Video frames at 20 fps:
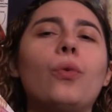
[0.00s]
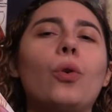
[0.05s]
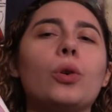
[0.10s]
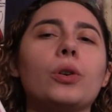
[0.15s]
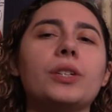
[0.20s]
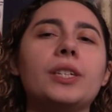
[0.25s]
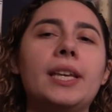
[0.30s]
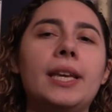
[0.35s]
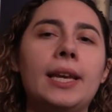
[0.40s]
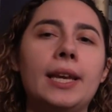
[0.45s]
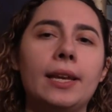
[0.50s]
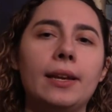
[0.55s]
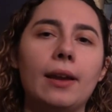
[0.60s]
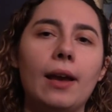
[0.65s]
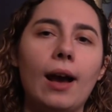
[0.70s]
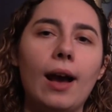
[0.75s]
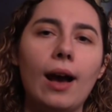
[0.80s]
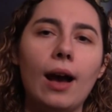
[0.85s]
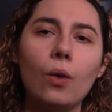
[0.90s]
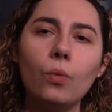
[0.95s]

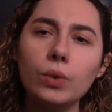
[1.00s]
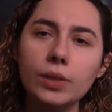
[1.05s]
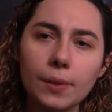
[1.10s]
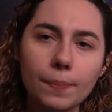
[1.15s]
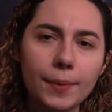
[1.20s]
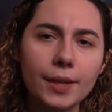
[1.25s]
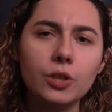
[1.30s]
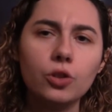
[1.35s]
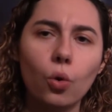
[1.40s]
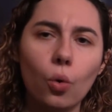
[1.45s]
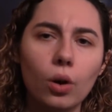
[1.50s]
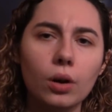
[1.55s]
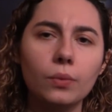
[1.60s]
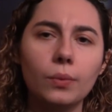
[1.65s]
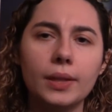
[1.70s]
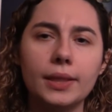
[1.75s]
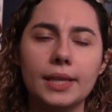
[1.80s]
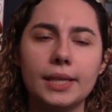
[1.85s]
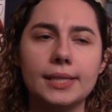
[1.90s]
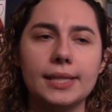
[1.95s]
14. Uh, was a bit
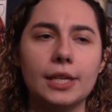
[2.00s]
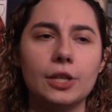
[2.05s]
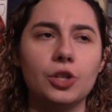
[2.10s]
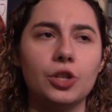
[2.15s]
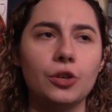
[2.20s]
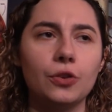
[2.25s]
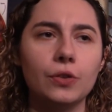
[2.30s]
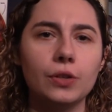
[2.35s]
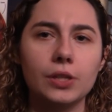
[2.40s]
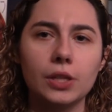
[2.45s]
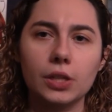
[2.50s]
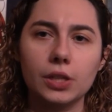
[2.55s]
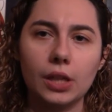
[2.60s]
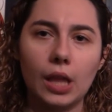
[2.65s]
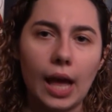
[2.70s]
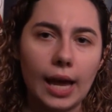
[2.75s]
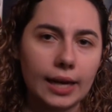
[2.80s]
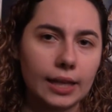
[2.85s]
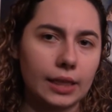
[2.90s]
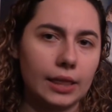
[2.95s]
torn with this issue because there's a
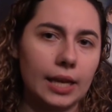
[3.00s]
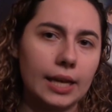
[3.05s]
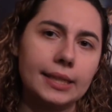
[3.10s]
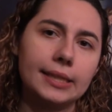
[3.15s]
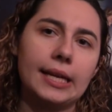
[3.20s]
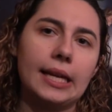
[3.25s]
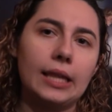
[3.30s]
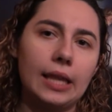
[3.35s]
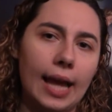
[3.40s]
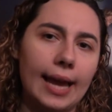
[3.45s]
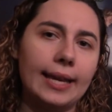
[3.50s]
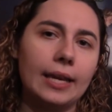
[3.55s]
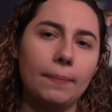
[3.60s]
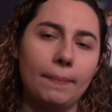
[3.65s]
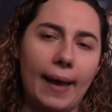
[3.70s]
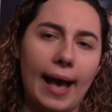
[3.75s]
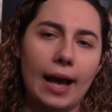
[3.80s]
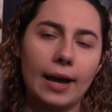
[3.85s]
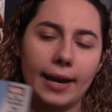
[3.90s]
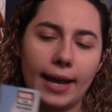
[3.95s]
lot of things I like
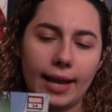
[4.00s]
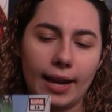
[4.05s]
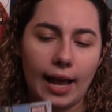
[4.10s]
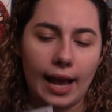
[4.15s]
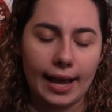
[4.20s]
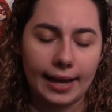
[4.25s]
about it.